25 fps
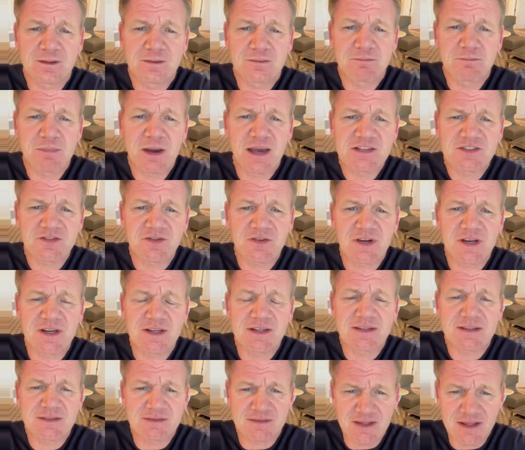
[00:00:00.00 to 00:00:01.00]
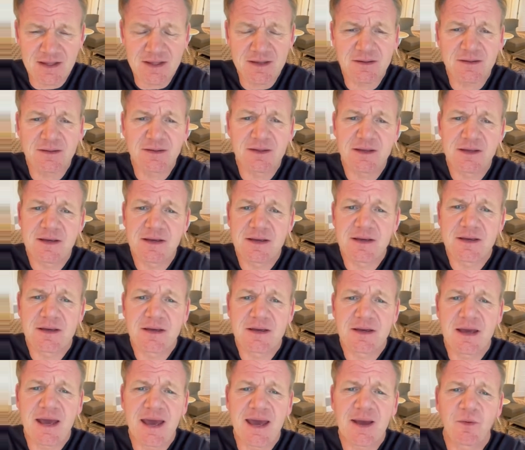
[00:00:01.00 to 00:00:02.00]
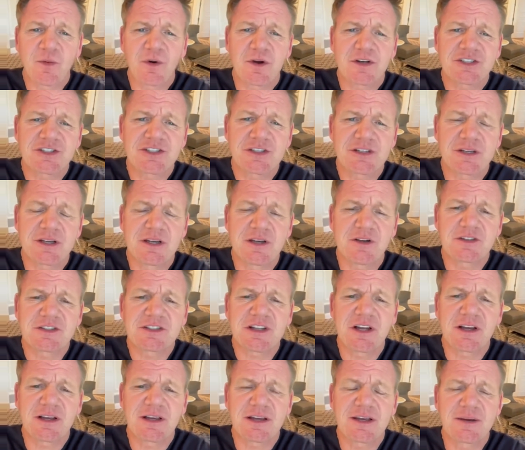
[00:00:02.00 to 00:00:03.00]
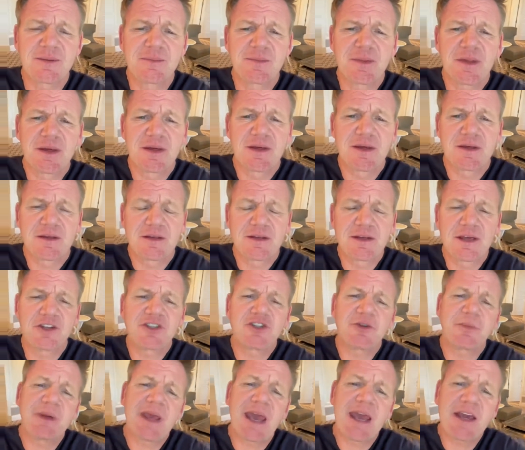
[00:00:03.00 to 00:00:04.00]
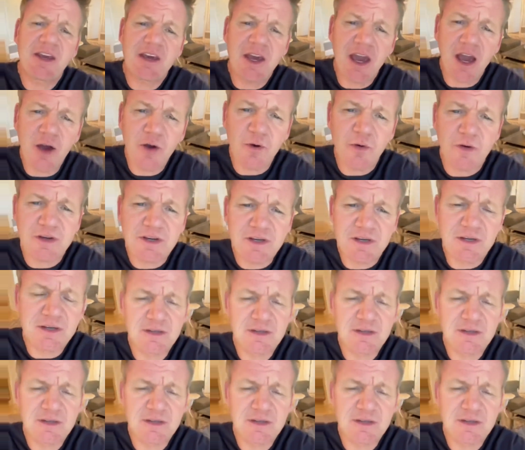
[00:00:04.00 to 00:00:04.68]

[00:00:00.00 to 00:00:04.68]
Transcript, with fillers: Pastry. Egg wash. Egg wash. Chuck it looks like it should be egg yolk.